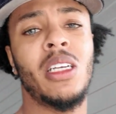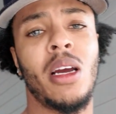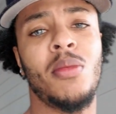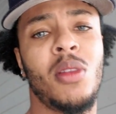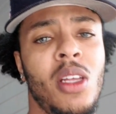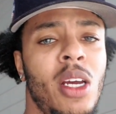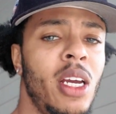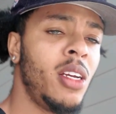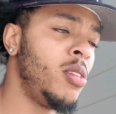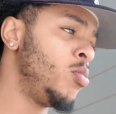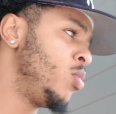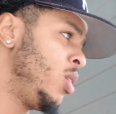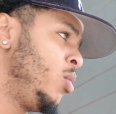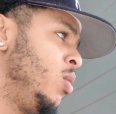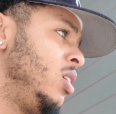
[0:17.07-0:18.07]
type thing.
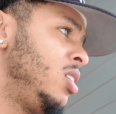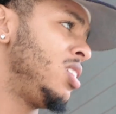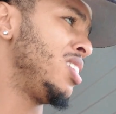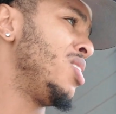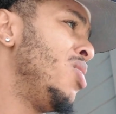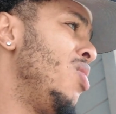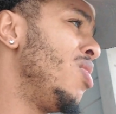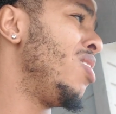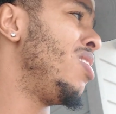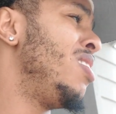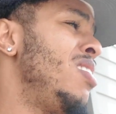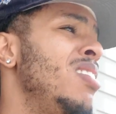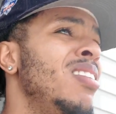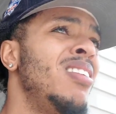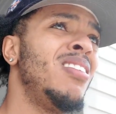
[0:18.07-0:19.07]
Really wanted the car.
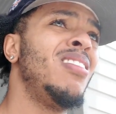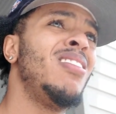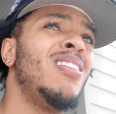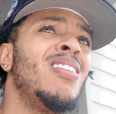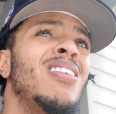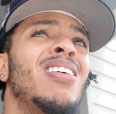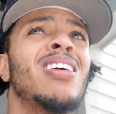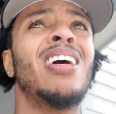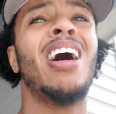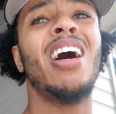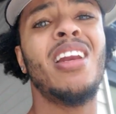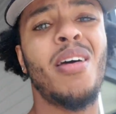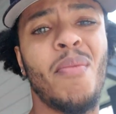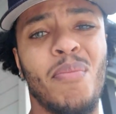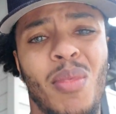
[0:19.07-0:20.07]

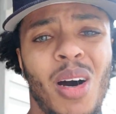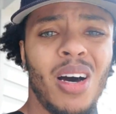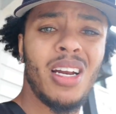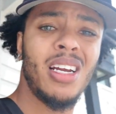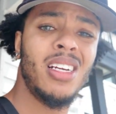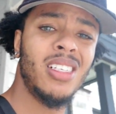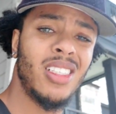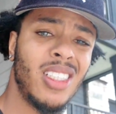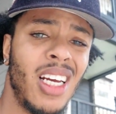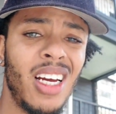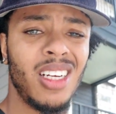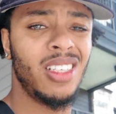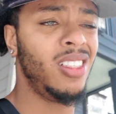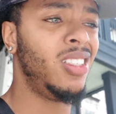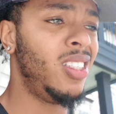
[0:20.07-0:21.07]
Kind of bought it sight
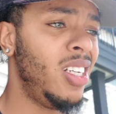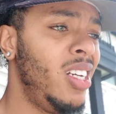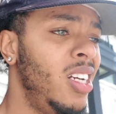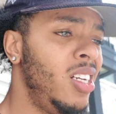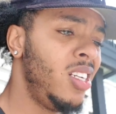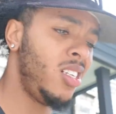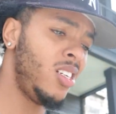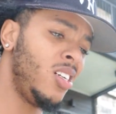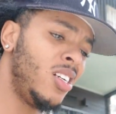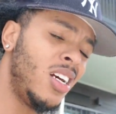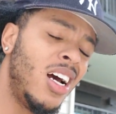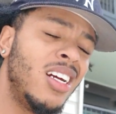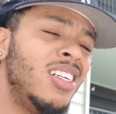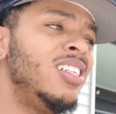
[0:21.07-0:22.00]
unseen, kind